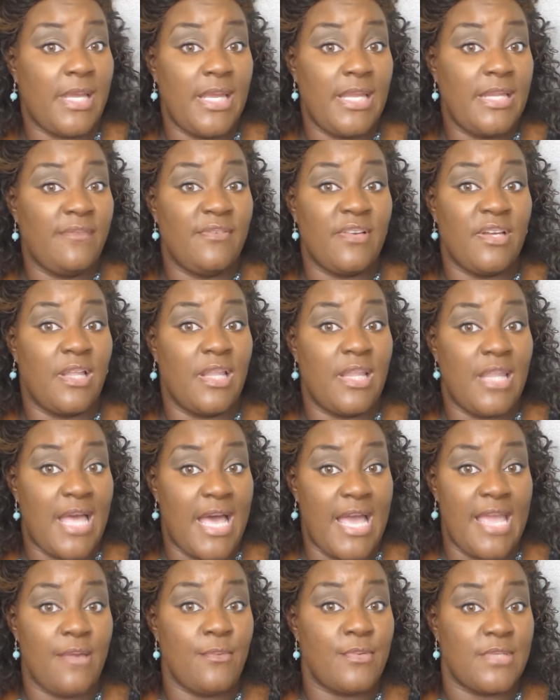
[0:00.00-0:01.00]
I ain't even gonna
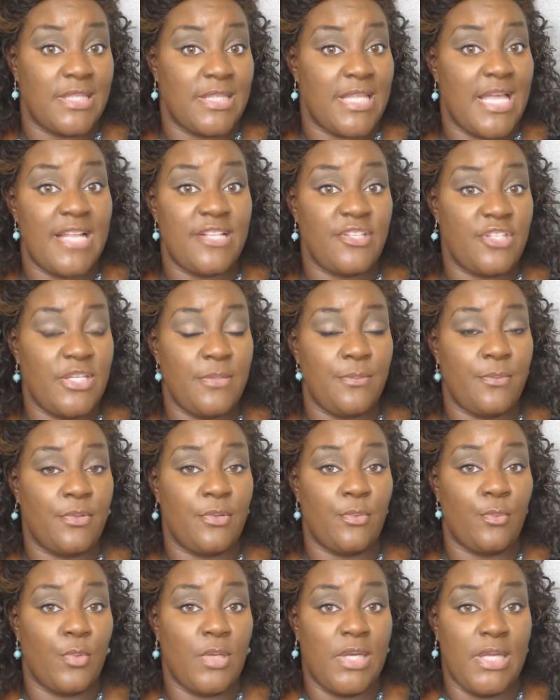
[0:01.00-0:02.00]
lie, it was a lot cheaper
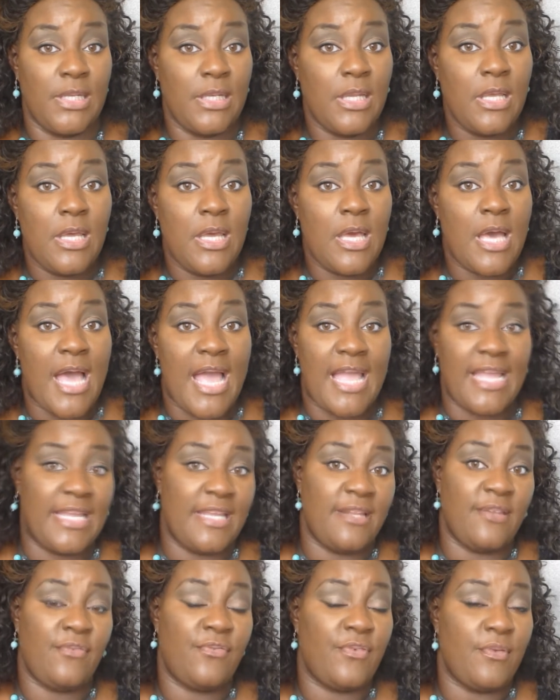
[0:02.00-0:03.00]
than what I
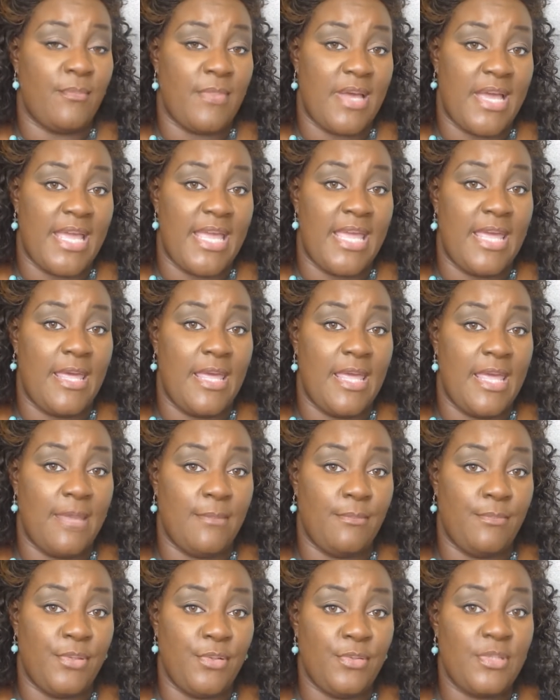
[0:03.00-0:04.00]
get it from my
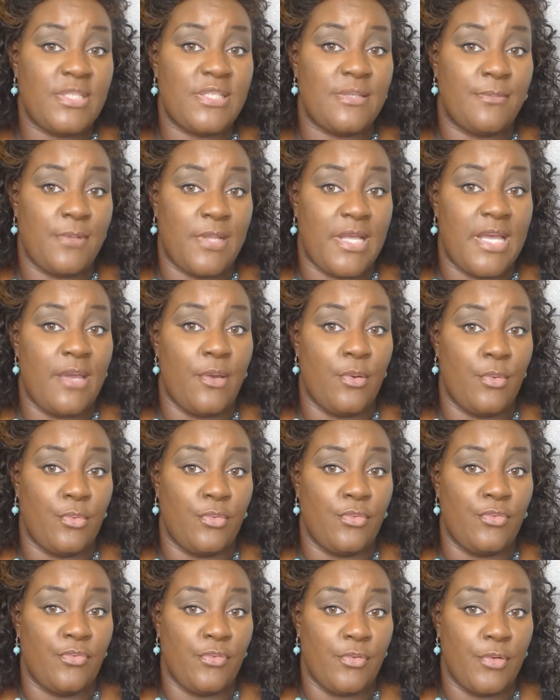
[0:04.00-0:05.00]
beauty supply
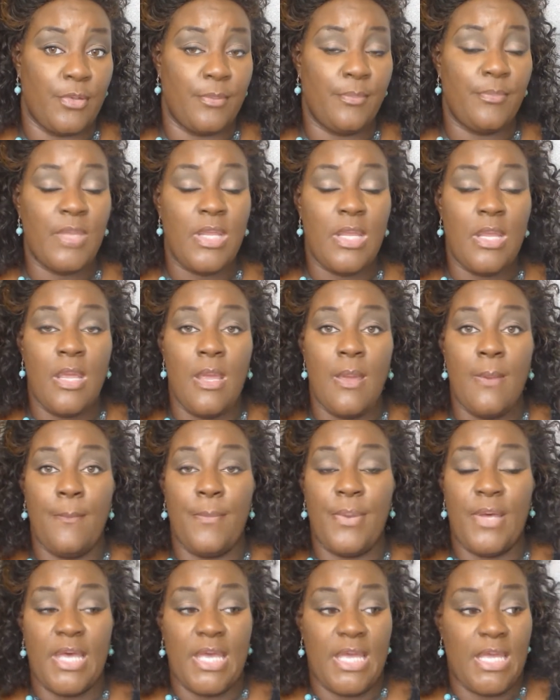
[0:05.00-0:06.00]
owner from,
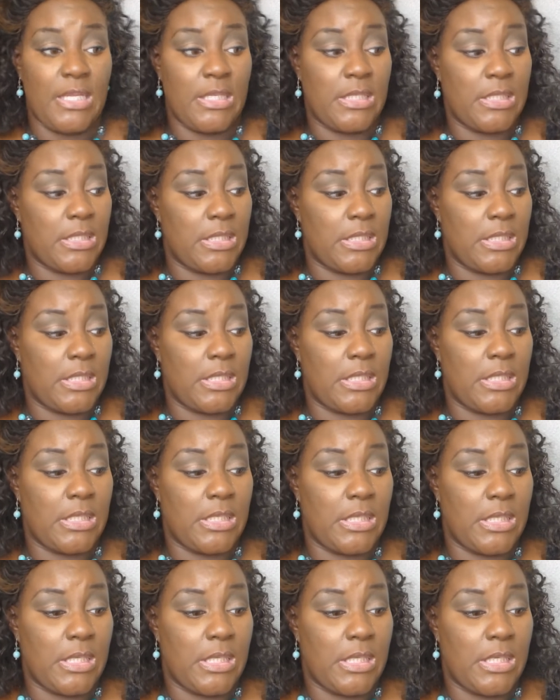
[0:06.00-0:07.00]
but
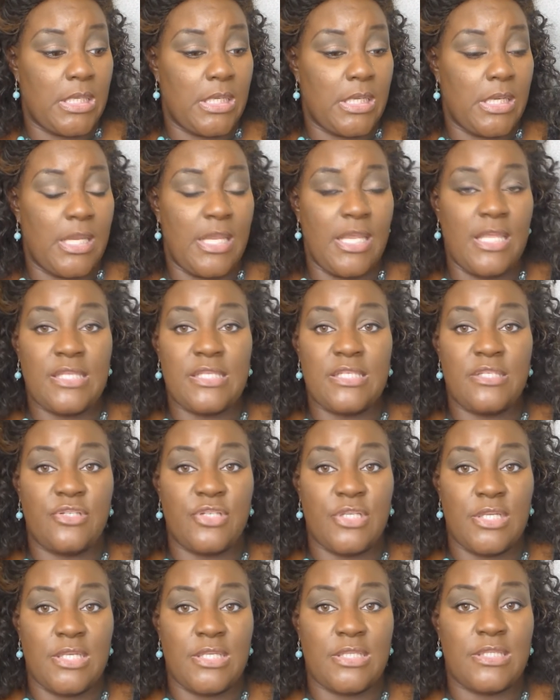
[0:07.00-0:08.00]

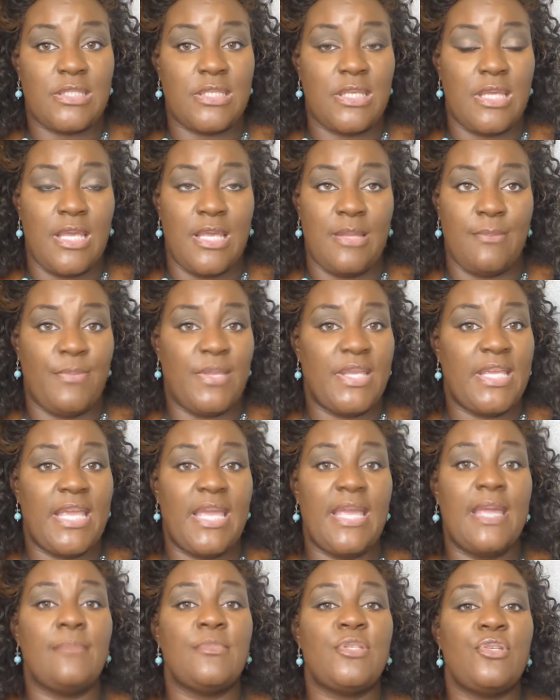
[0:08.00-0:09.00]
it
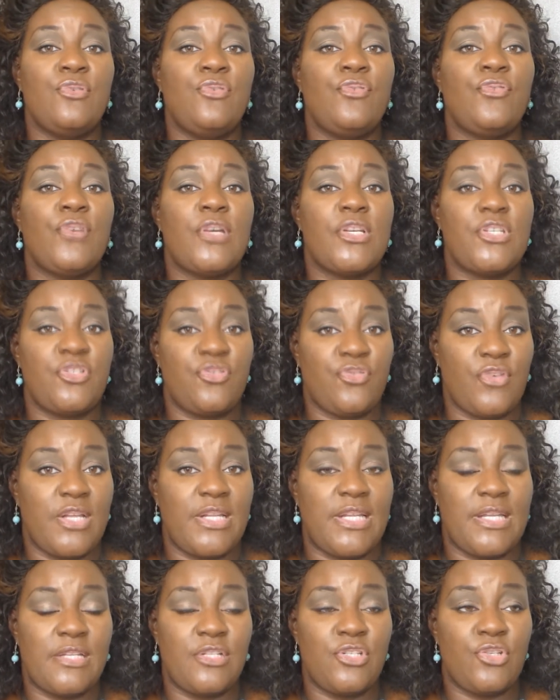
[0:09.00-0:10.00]
became too
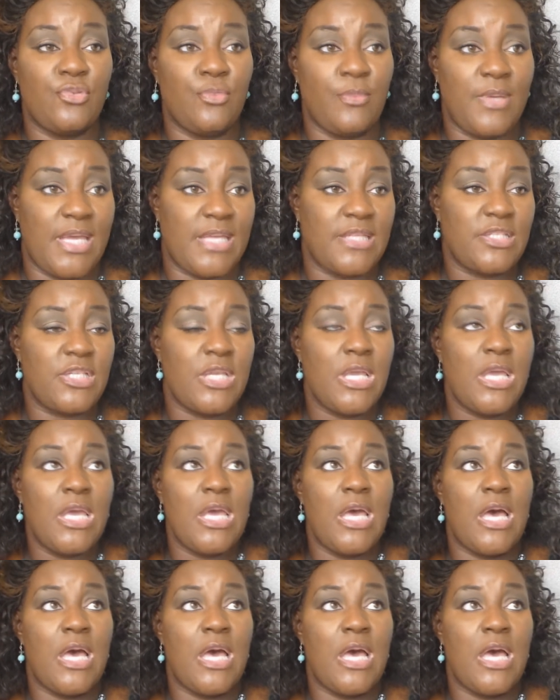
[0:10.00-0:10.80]
frustrating and too much.